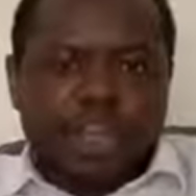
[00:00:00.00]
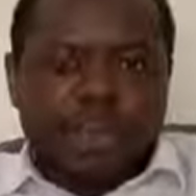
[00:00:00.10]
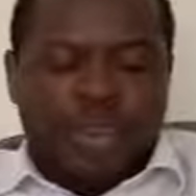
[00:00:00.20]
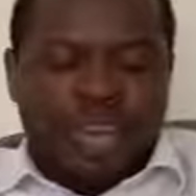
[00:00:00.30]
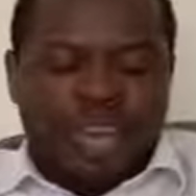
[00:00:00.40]

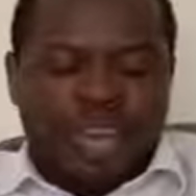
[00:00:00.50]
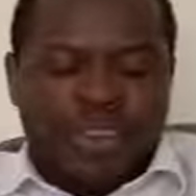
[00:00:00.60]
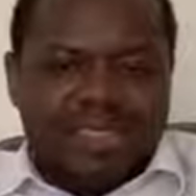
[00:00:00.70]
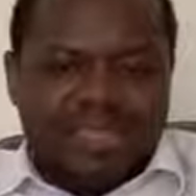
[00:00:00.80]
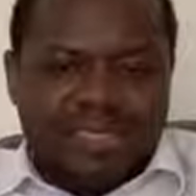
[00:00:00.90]
We
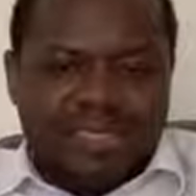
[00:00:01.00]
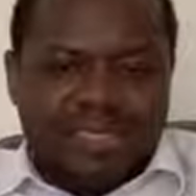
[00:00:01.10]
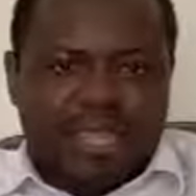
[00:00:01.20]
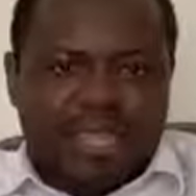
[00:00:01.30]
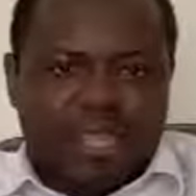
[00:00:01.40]
cannot
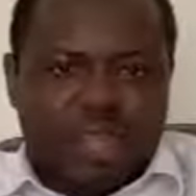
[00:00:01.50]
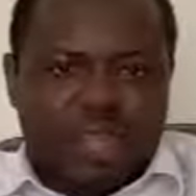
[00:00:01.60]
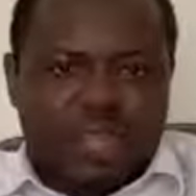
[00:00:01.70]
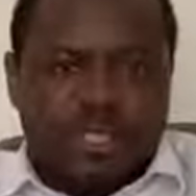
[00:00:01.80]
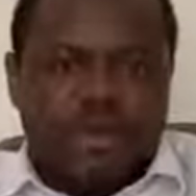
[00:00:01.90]
sit in this
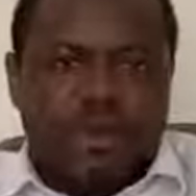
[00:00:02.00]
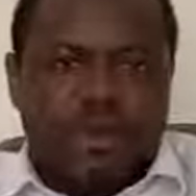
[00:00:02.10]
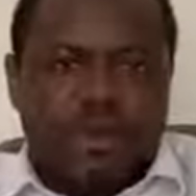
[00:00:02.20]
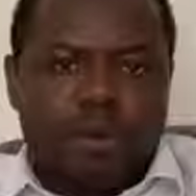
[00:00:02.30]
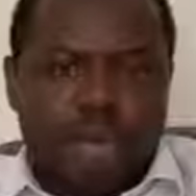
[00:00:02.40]

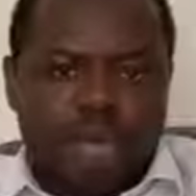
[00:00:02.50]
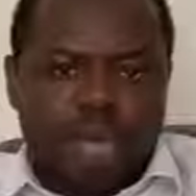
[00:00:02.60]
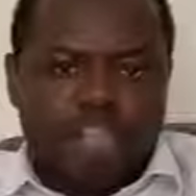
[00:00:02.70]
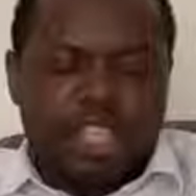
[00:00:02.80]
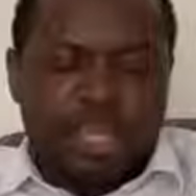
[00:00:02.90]
contemporary
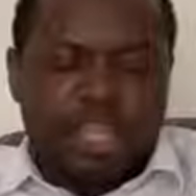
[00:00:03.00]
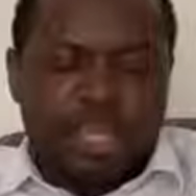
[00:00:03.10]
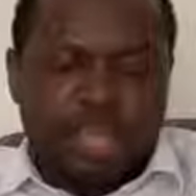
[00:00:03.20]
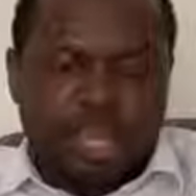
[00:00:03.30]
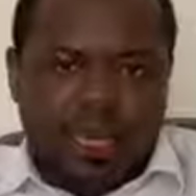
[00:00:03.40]
age and
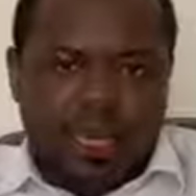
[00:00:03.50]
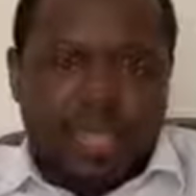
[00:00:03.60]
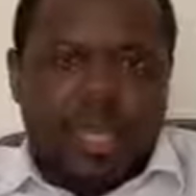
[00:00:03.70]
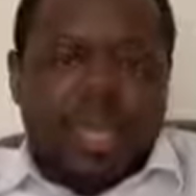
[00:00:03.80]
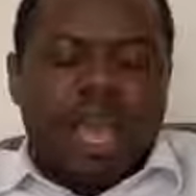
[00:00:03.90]
time
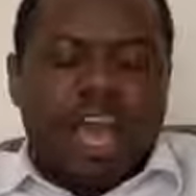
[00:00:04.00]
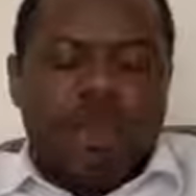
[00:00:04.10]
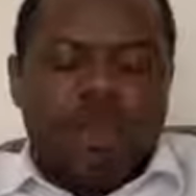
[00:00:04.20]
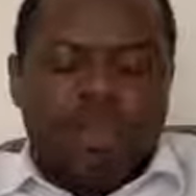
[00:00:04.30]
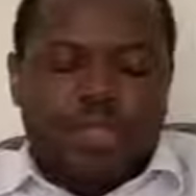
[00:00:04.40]

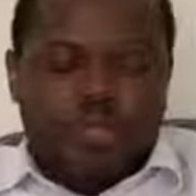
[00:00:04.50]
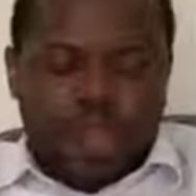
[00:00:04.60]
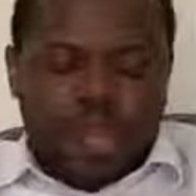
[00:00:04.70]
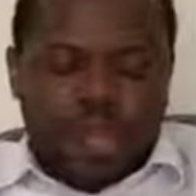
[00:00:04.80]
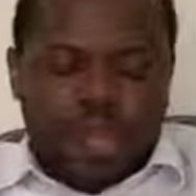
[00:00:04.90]
and we
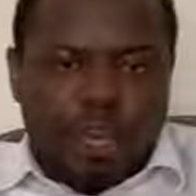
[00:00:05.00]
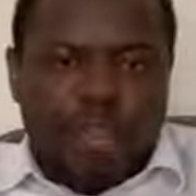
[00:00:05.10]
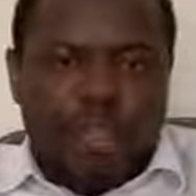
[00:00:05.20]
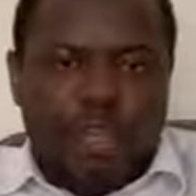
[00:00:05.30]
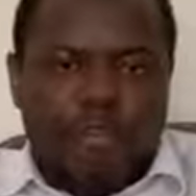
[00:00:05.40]
think
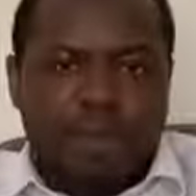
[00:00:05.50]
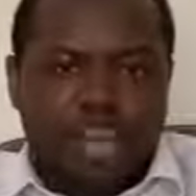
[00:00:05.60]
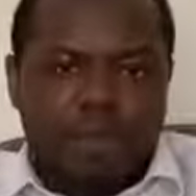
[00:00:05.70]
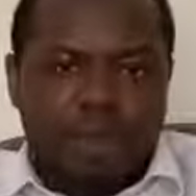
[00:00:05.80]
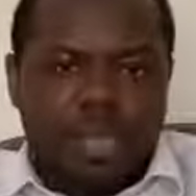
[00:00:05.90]
we can
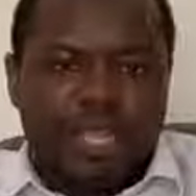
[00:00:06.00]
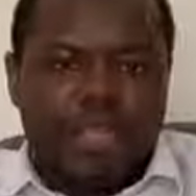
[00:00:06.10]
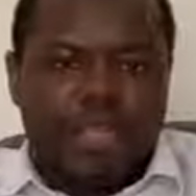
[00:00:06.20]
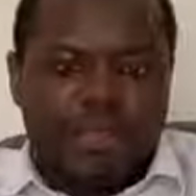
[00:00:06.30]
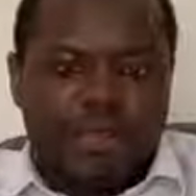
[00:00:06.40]

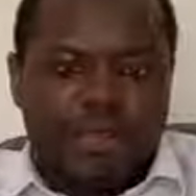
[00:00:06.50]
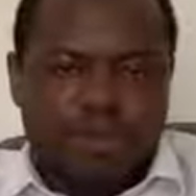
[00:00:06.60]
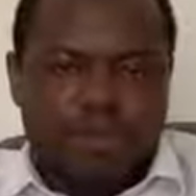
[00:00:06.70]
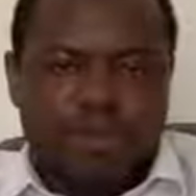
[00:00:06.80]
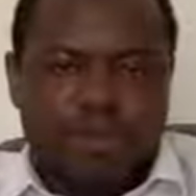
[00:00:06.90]
manipulate the
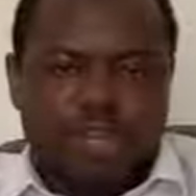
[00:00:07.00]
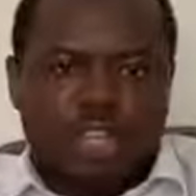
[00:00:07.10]
people,